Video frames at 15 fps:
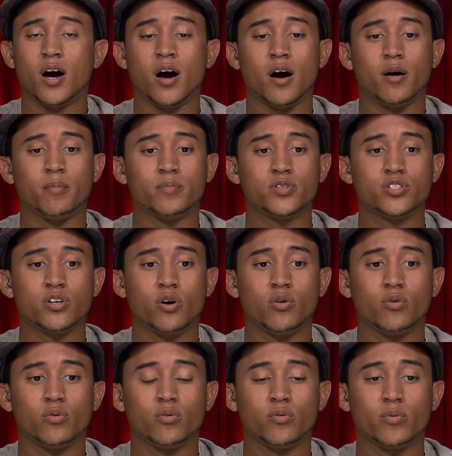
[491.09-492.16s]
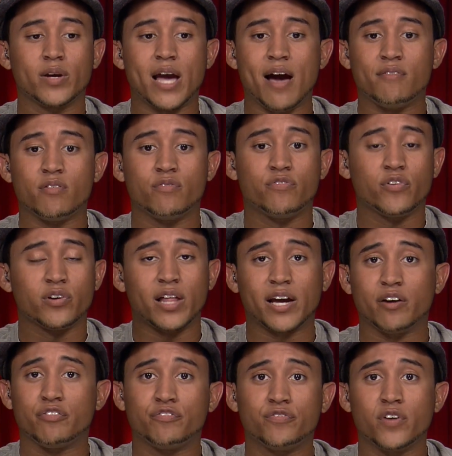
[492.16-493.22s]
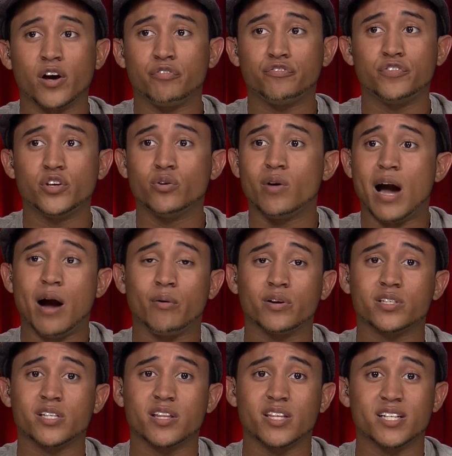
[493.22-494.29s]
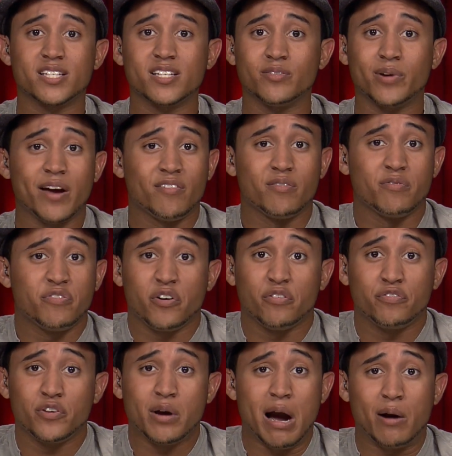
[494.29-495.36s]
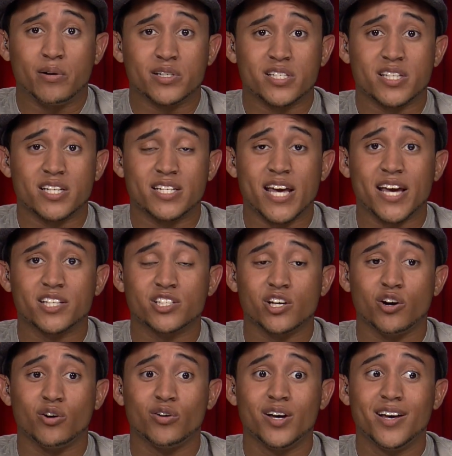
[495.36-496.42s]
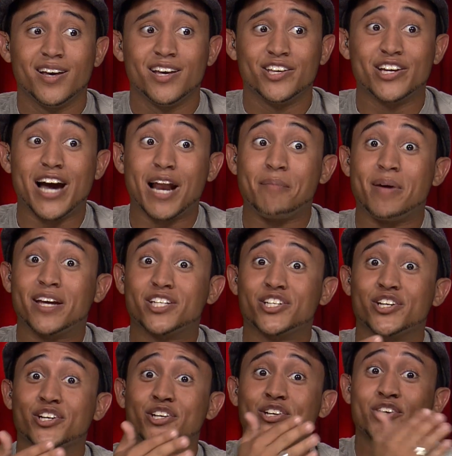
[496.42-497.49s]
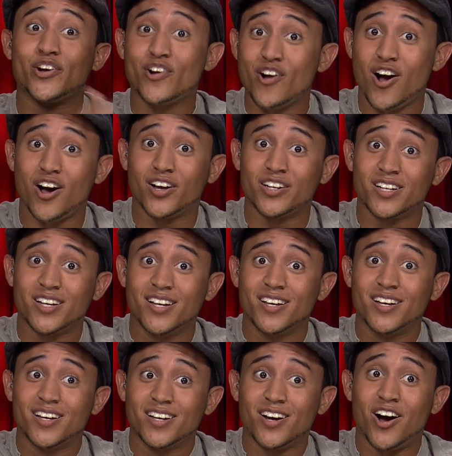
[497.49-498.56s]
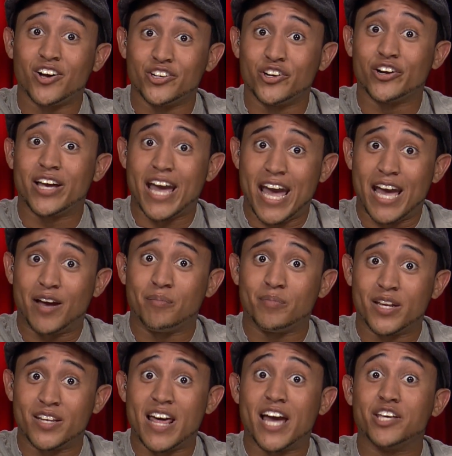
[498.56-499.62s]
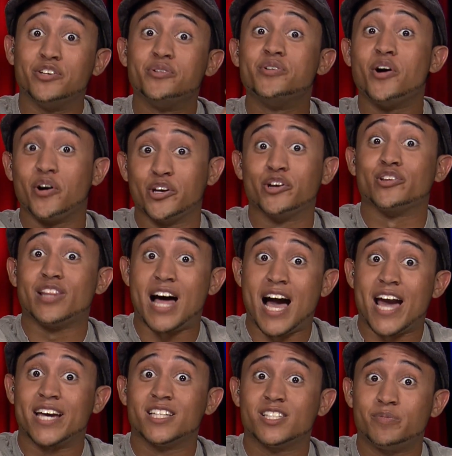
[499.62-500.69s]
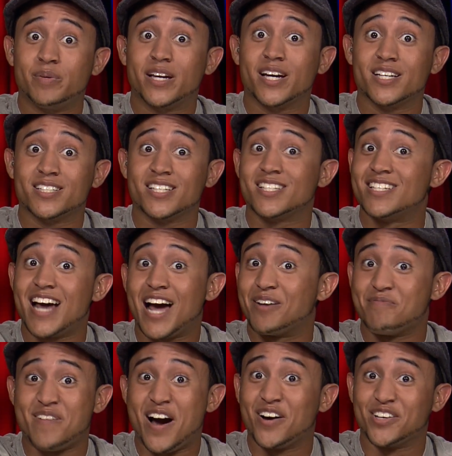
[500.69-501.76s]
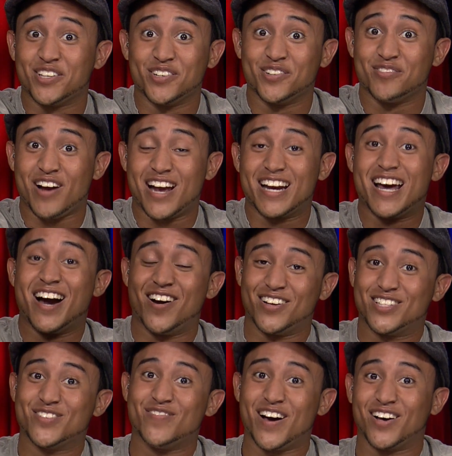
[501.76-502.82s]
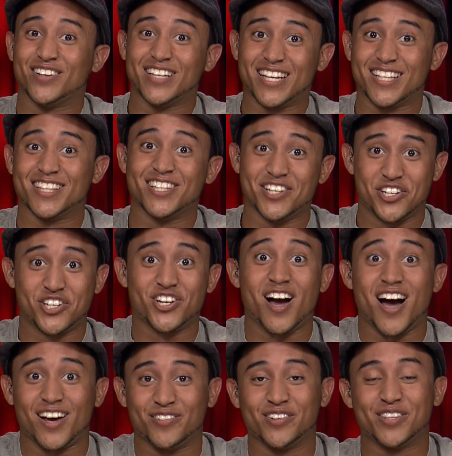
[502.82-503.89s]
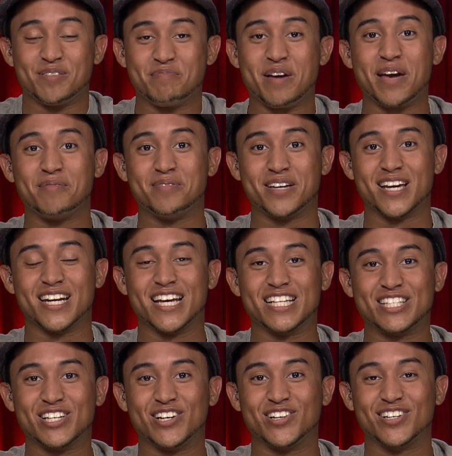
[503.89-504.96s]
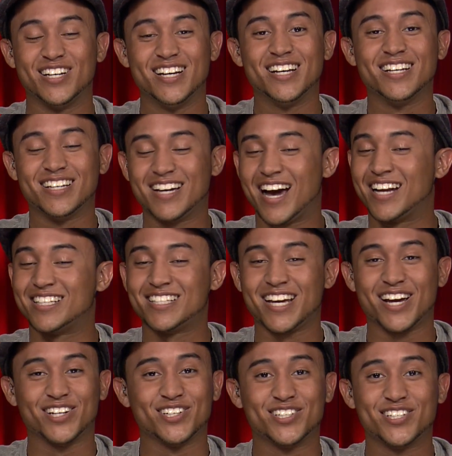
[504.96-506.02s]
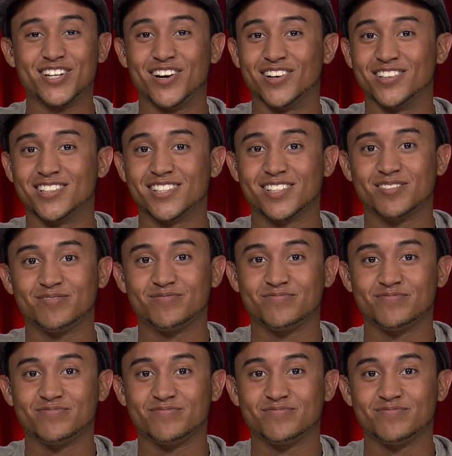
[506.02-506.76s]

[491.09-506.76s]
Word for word: Um, so sure. we have them for that like a, a, few hours right. of the we have them for a few hours in the day. So you got to make sure you're on on your game and that you know your mm-hmm. lines because it's not about you right now. It's about getting this shot with the baby in it. So you got to stay on your toes.